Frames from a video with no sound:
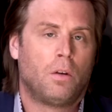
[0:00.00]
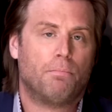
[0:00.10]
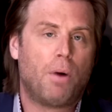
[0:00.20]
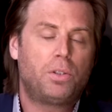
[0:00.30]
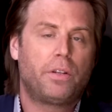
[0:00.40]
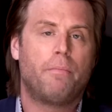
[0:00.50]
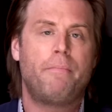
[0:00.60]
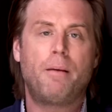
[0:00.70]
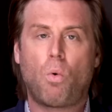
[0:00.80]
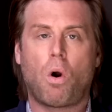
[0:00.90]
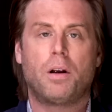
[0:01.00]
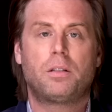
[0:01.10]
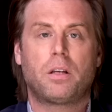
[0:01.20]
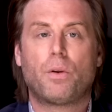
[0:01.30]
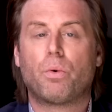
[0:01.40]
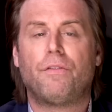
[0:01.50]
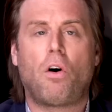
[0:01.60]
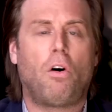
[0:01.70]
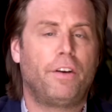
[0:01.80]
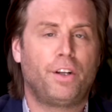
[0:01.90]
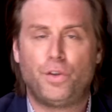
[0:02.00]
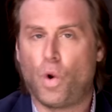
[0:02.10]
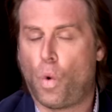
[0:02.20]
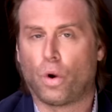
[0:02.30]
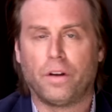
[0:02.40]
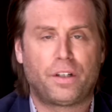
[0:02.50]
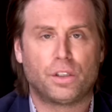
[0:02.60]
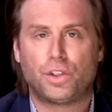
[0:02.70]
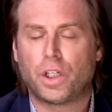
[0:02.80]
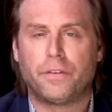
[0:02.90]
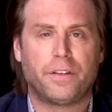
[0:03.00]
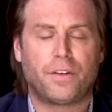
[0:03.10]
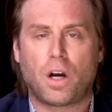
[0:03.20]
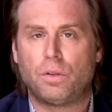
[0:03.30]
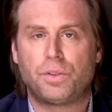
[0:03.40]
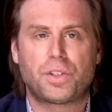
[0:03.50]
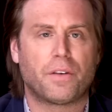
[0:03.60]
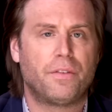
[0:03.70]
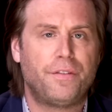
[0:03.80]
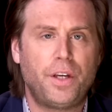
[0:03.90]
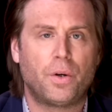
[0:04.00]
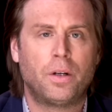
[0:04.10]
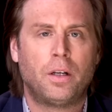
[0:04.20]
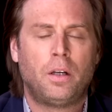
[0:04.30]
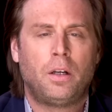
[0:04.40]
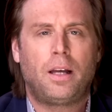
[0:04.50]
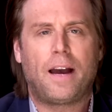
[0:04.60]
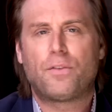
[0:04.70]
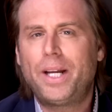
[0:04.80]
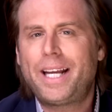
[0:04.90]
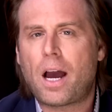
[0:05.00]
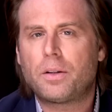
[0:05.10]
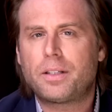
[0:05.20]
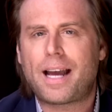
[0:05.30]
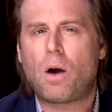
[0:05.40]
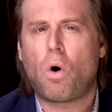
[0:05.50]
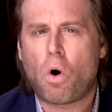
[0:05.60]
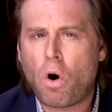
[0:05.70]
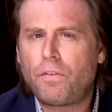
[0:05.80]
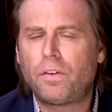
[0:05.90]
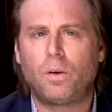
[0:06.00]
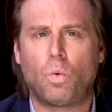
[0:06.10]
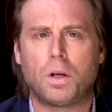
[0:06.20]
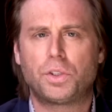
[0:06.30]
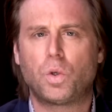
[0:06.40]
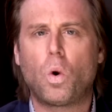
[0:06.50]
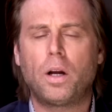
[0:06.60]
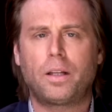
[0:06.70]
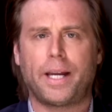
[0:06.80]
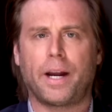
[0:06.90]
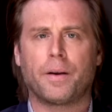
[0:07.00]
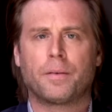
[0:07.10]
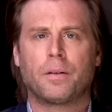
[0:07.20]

Most of the memoirs of the revolving door of conservative hosts of The View have recounted how awful it was to work there,